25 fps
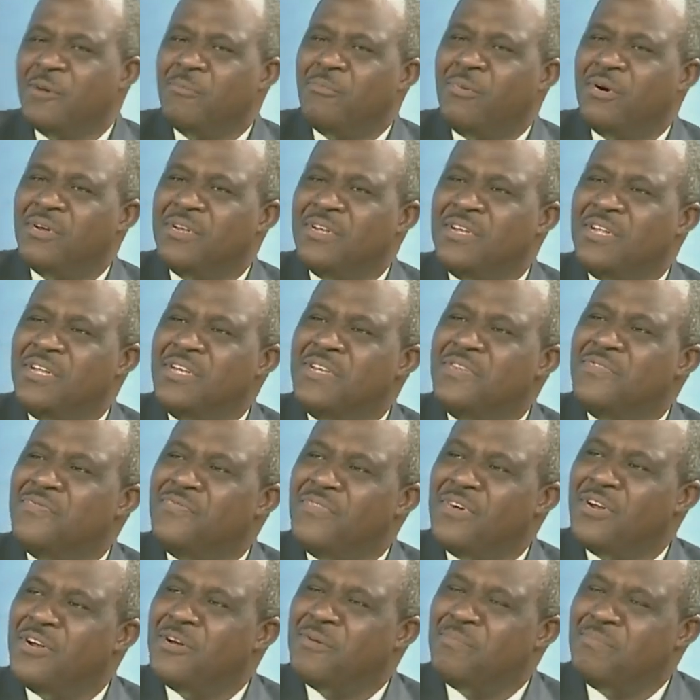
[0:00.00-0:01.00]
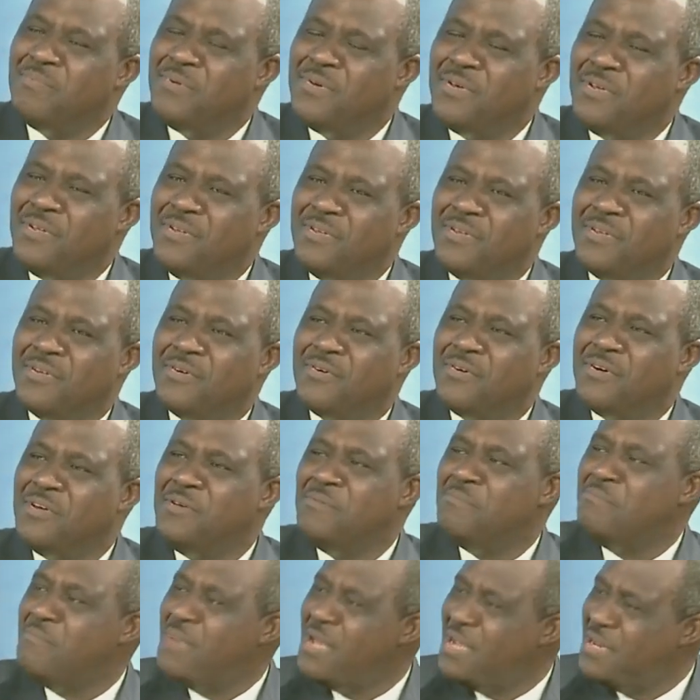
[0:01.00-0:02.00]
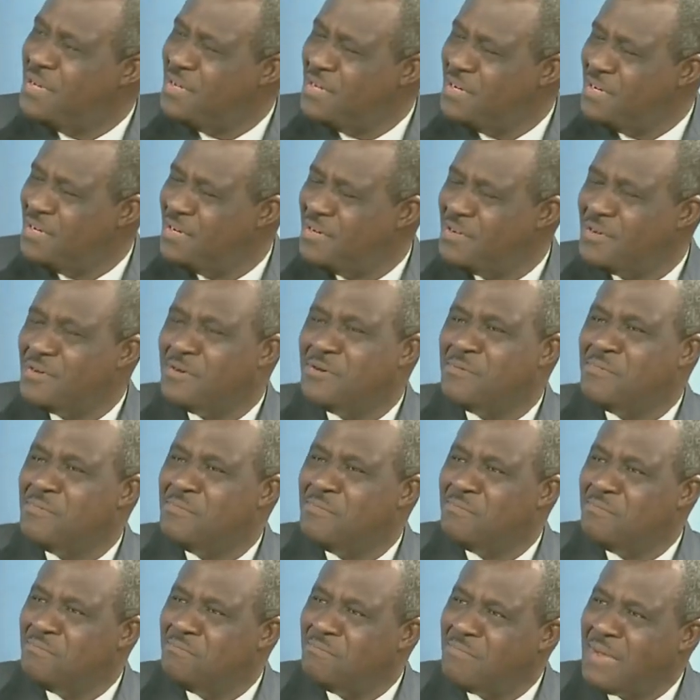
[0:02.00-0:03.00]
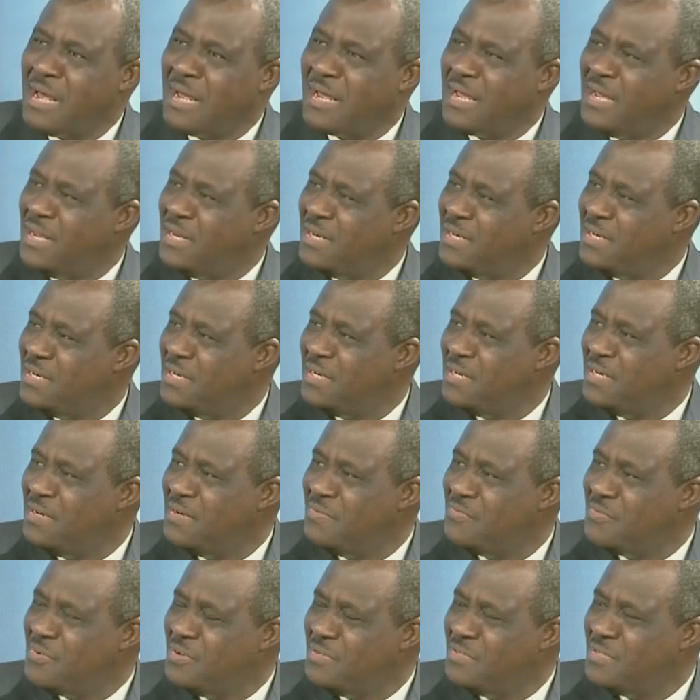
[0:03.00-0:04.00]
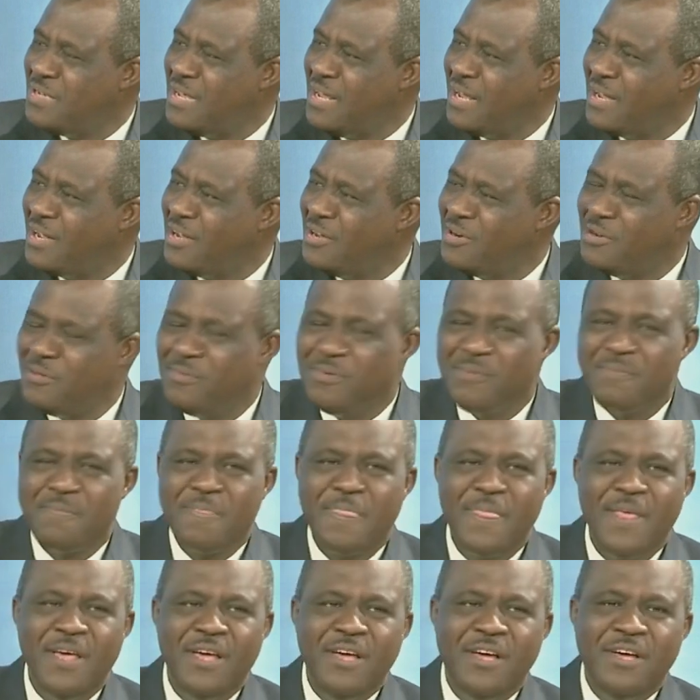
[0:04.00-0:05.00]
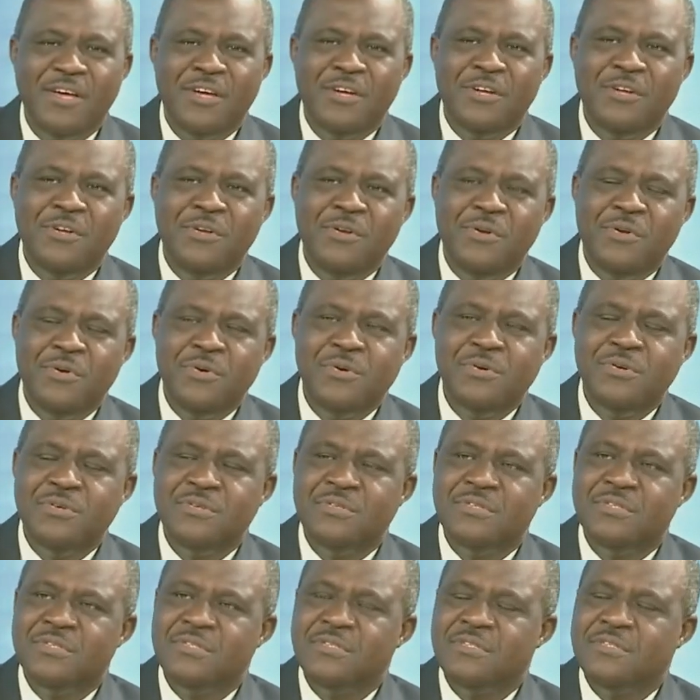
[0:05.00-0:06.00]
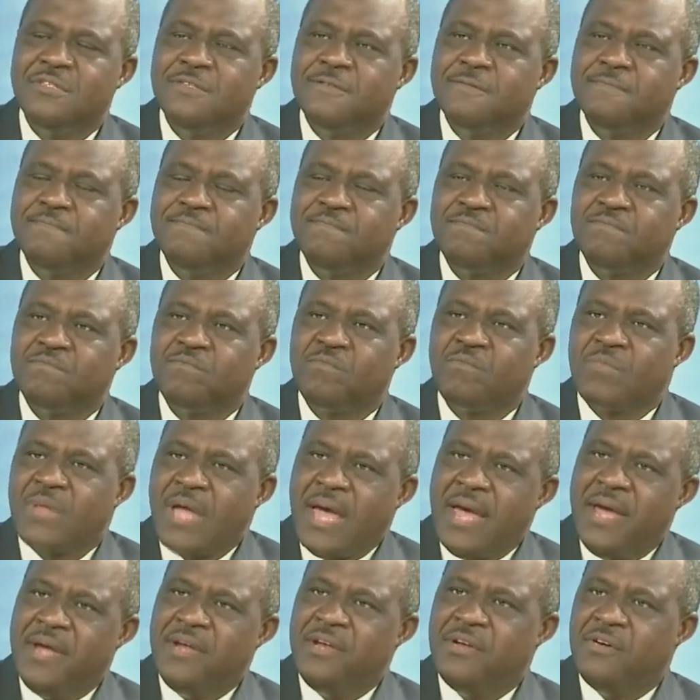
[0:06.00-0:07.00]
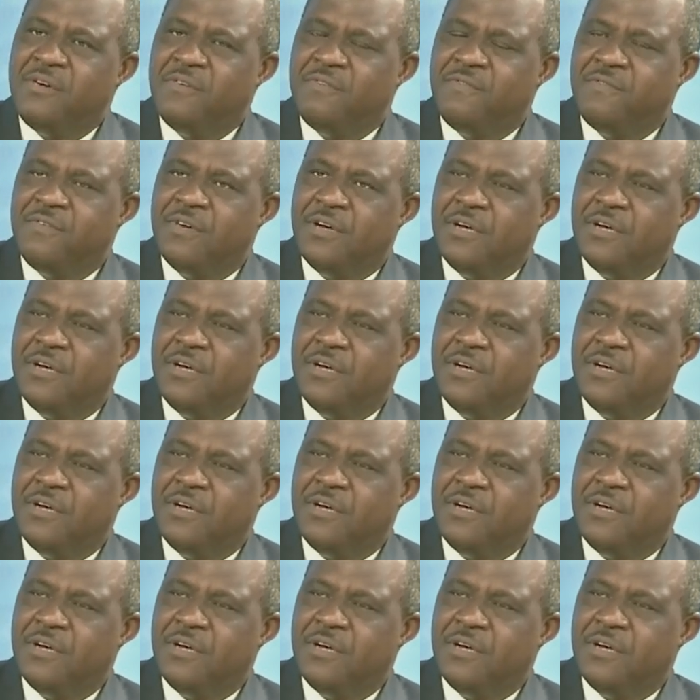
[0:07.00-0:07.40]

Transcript: But in a developing or emerging or market frontier economy, those kind of